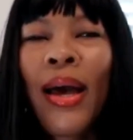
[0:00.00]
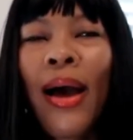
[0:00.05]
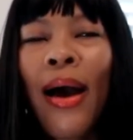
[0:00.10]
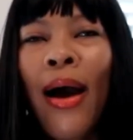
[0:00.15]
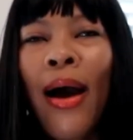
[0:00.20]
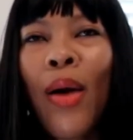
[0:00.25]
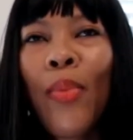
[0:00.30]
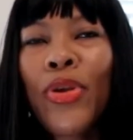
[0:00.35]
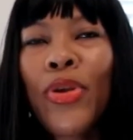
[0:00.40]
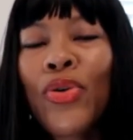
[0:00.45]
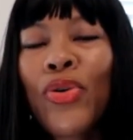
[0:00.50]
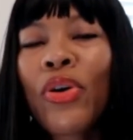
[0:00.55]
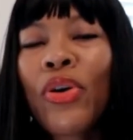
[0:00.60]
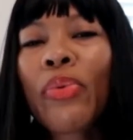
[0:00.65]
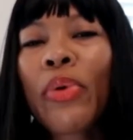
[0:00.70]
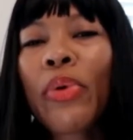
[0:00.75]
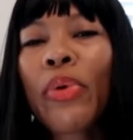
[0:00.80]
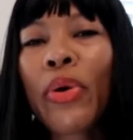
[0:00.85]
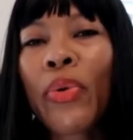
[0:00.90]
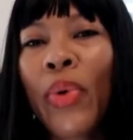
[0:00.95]
um, but you can
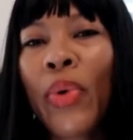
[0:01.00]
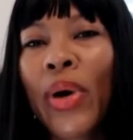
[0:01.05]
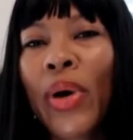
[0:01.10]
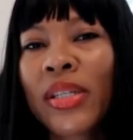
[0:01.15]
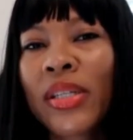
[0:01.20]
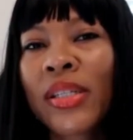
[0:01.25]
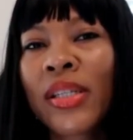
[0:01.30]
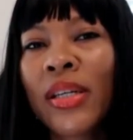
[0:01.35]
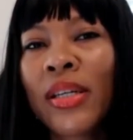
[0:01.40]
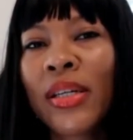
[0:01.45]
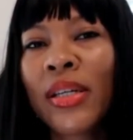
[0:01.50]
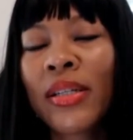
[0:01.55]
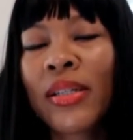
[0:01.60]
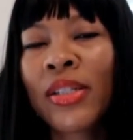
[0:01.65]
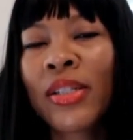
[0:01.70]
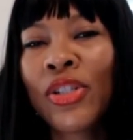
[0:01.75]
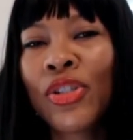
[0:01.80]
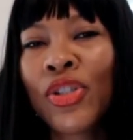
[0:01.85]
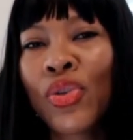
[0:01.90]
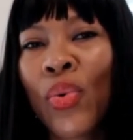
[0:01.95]
request to,
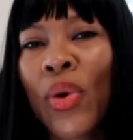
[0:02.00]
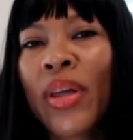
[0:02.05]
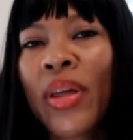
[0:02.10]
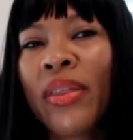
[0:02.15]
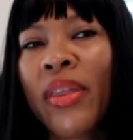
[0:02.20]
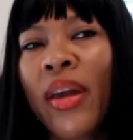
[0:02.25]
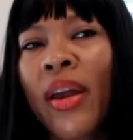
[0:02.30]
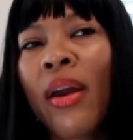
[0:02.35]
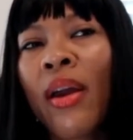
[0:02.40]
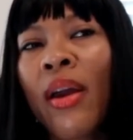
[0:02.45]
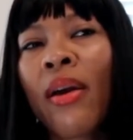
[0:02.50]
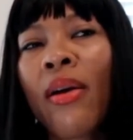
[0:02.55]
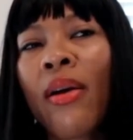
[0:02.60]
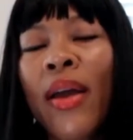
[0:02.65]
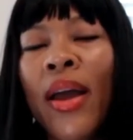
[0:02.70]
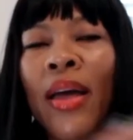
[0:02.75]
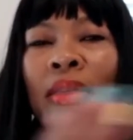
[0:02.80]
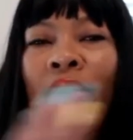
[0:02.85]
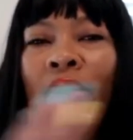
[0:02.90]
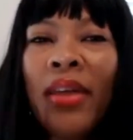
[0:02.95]
to join
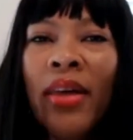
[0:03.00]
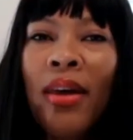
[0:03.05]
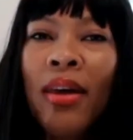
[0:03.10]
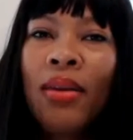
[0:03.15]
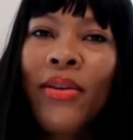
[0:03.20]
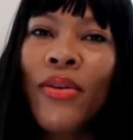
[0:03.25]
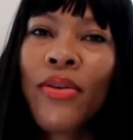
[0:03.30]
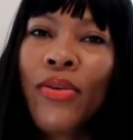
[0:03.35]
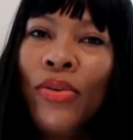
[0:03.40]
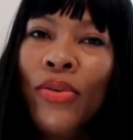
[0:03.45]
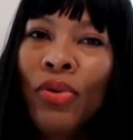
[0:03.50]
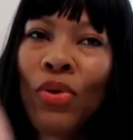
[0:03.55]
there and then